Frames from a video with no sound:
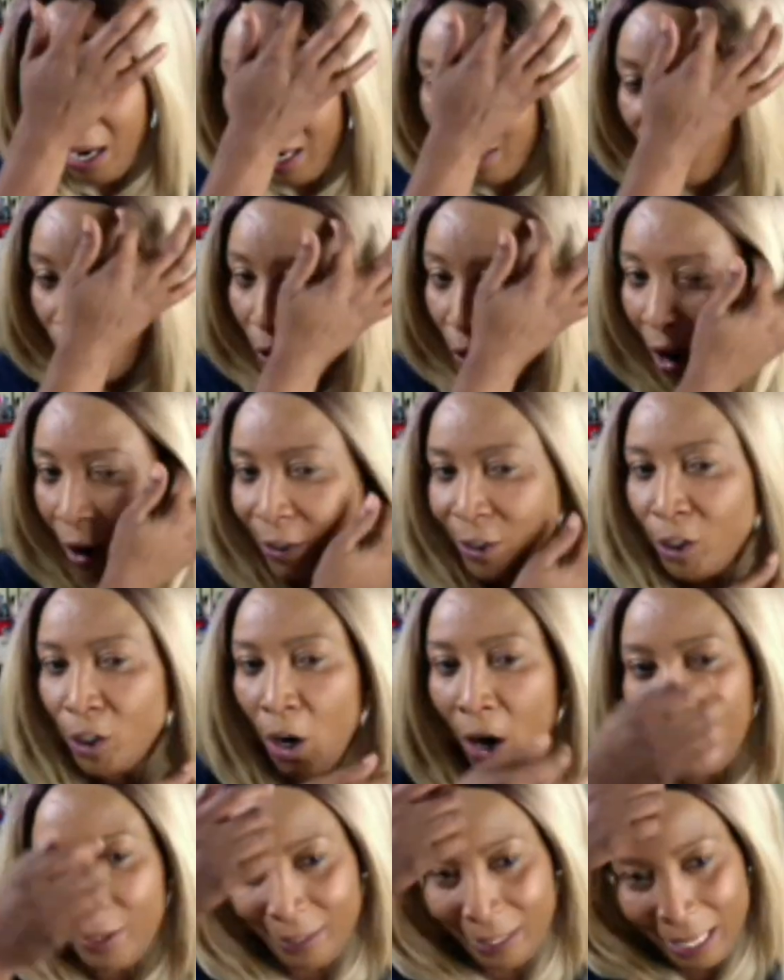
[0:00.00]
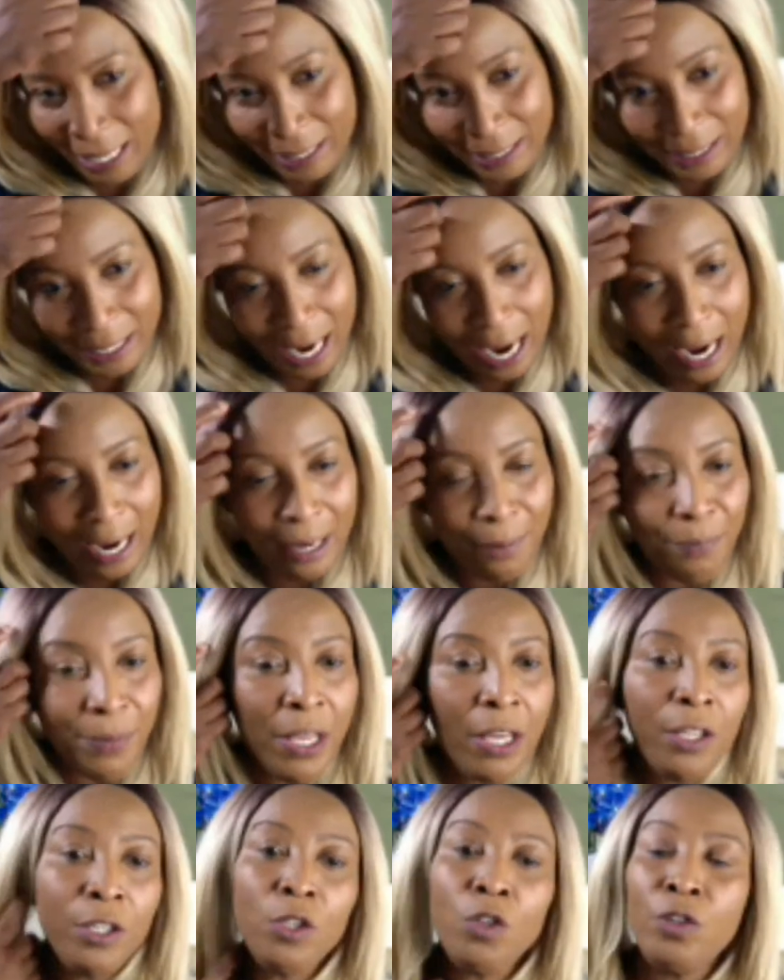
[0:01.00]
you are short on time,
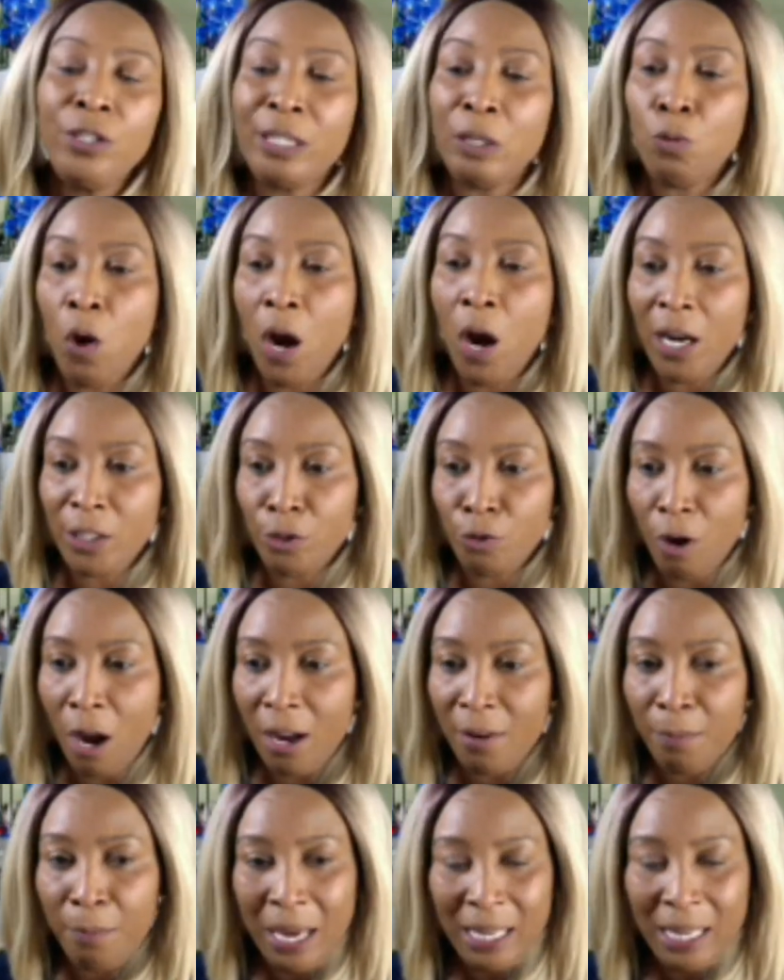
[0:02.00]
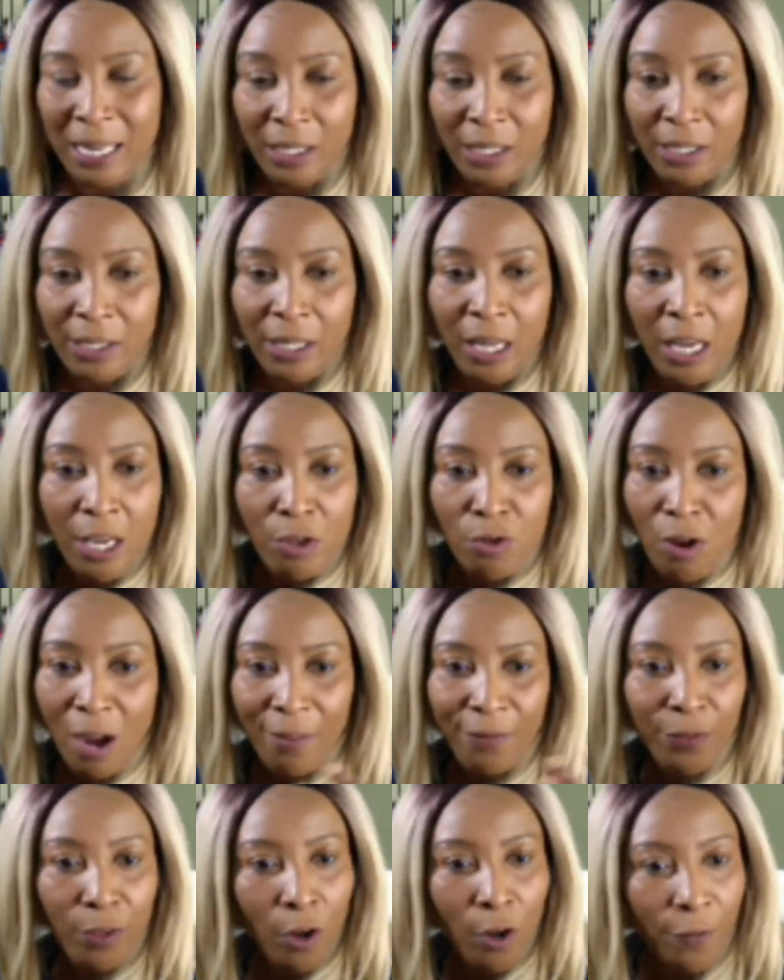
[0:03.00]
use the wash rag method. You
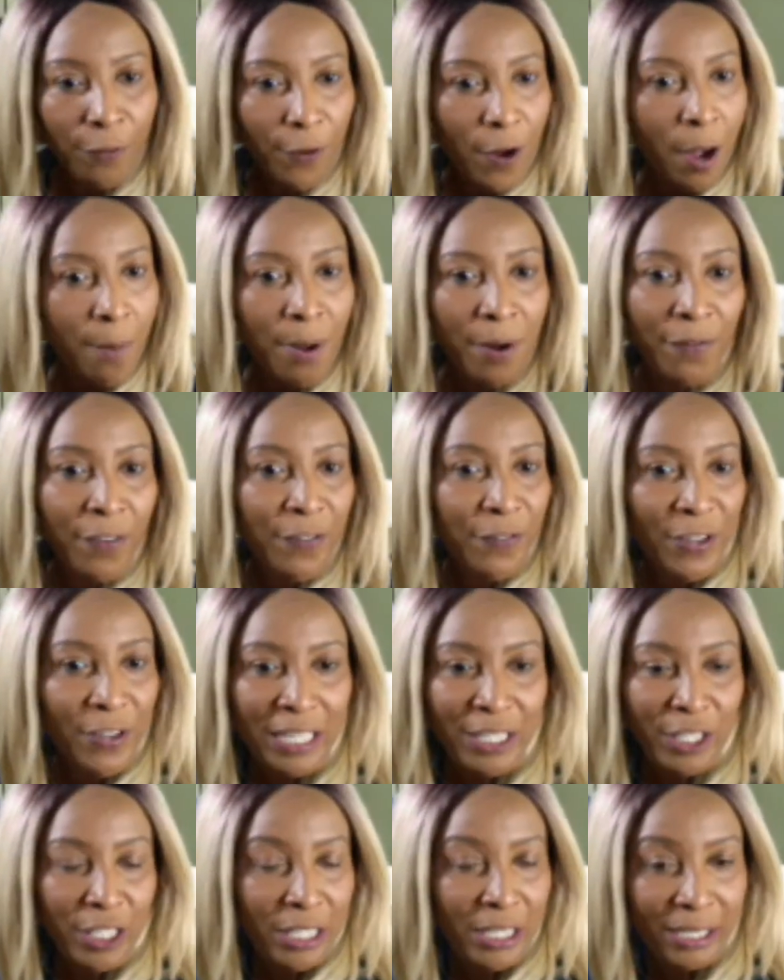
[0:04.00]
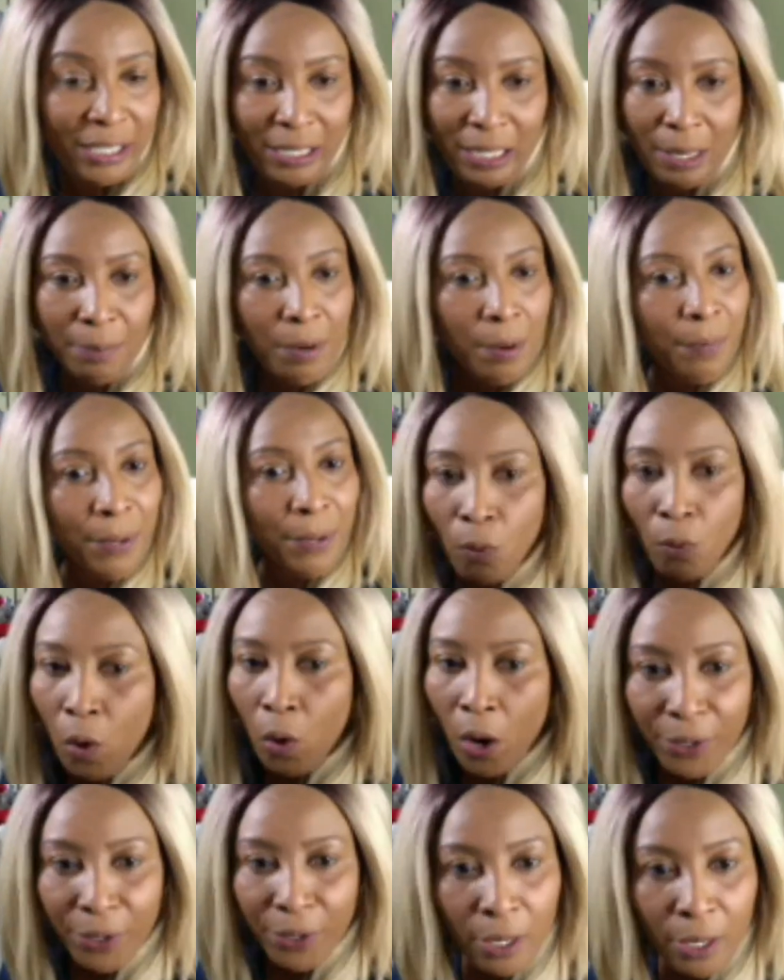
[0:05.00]
have no form of a facial steamer, but you
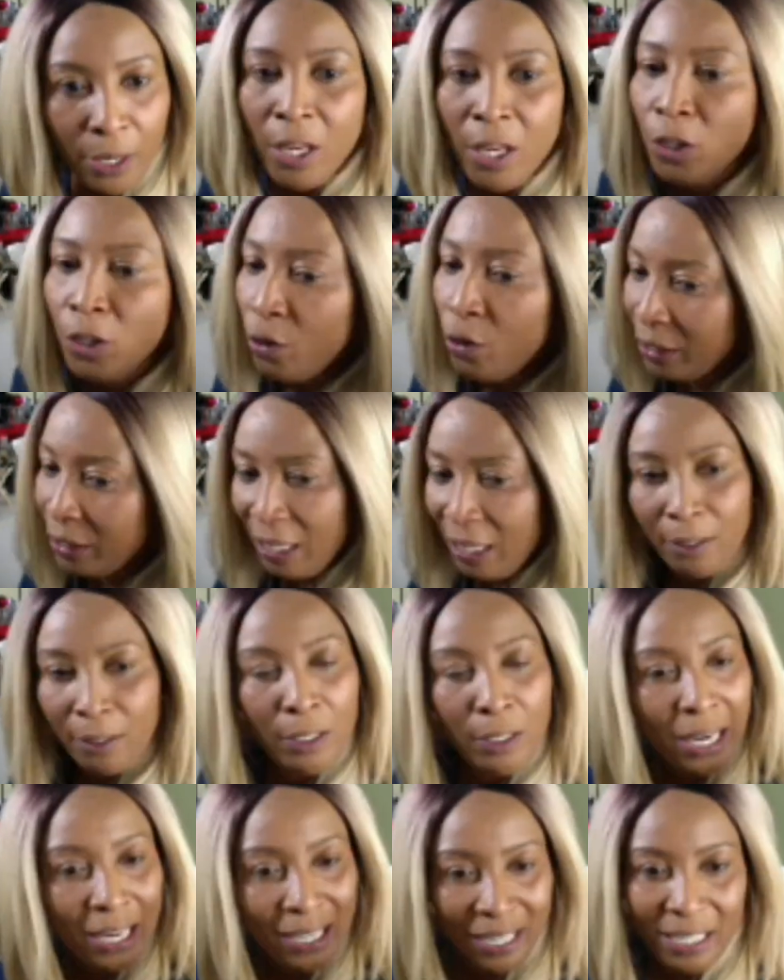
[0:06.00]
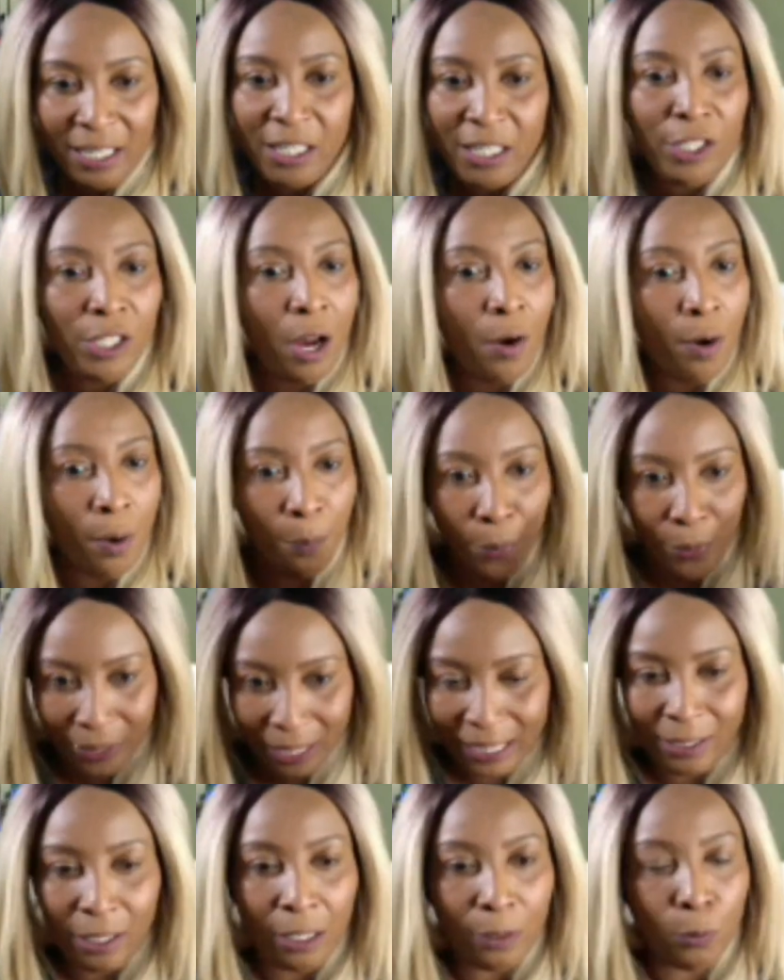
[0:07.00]
want to use it. Get in the shower, put
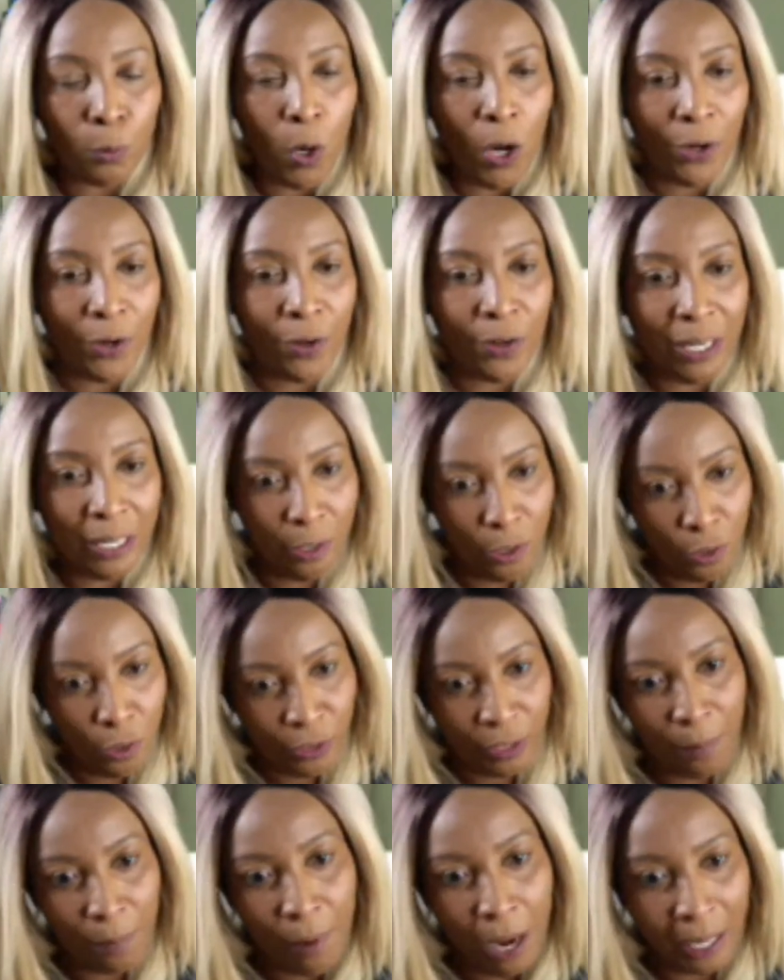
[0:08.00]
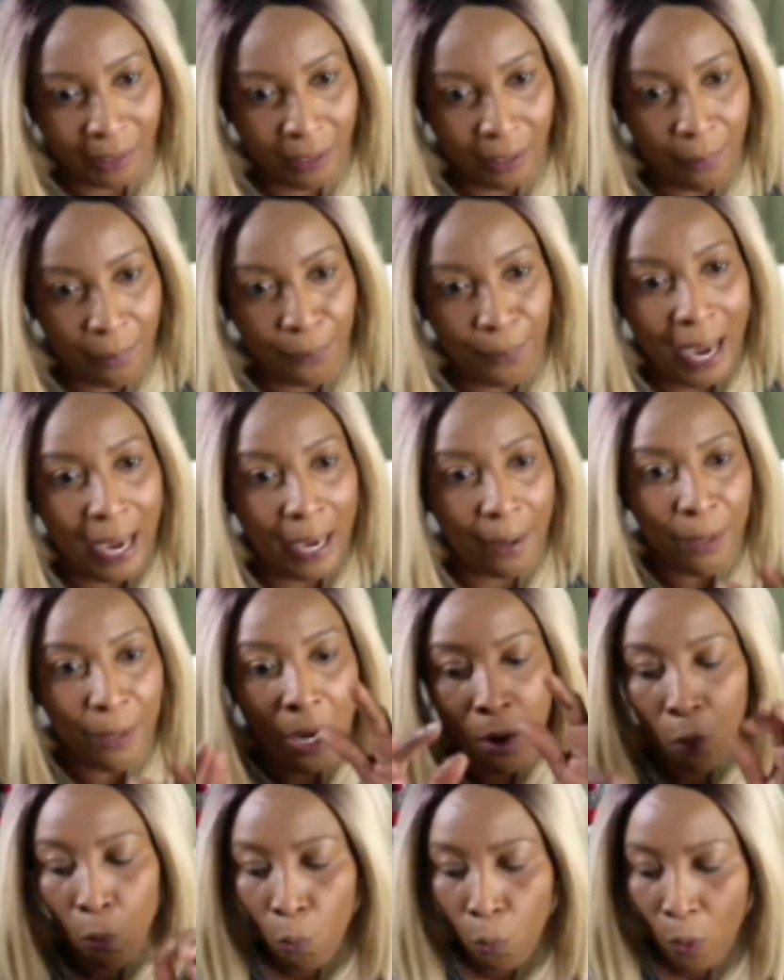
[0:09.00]
that hot water in, use the bottom pipe,
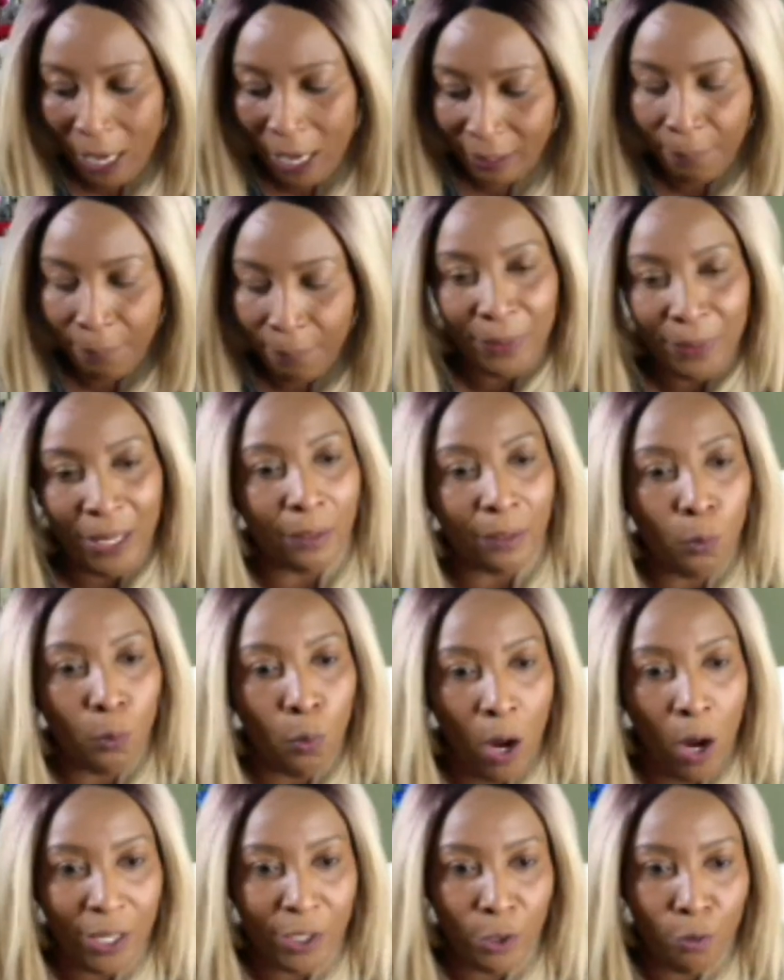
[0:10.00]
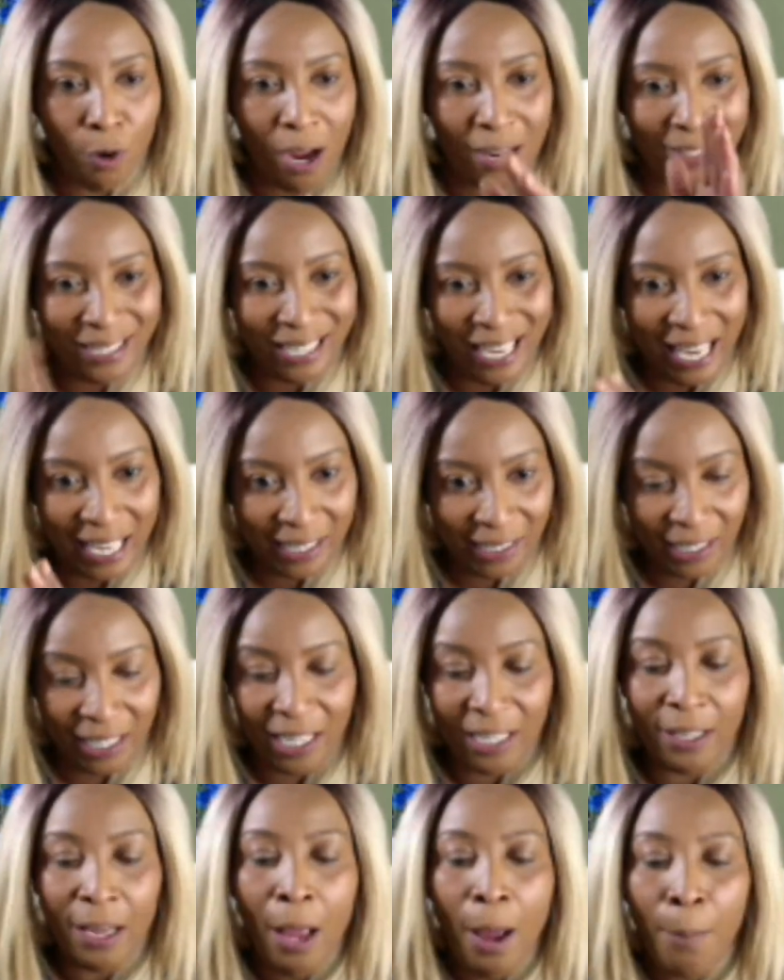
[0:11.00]
wet up that wash rag, test
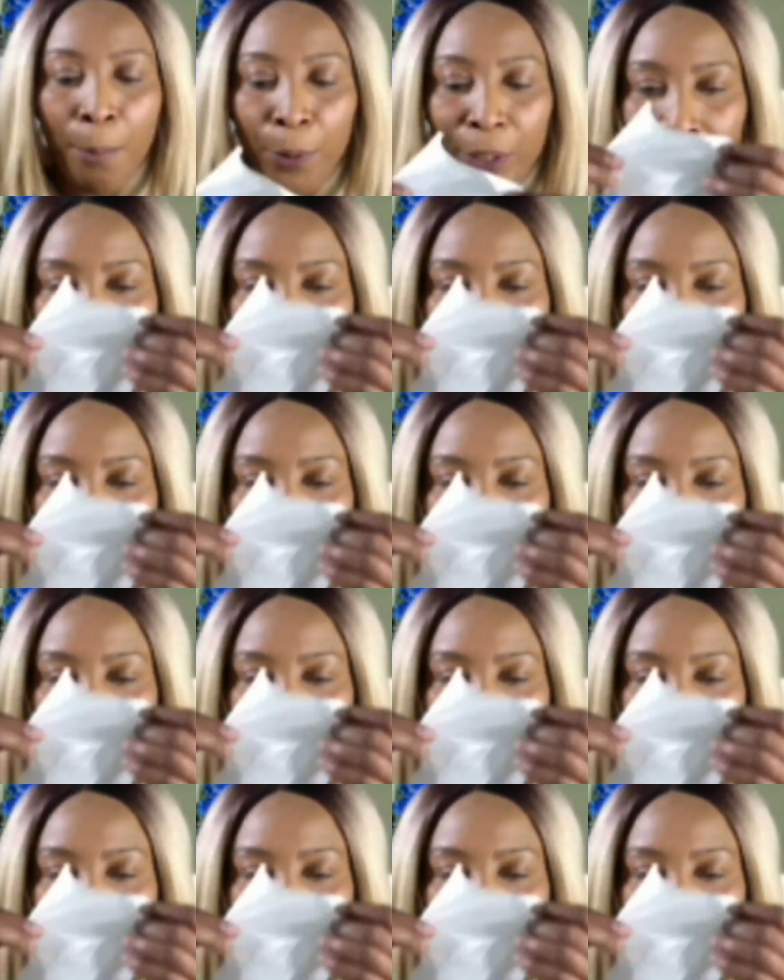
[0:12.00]
it, put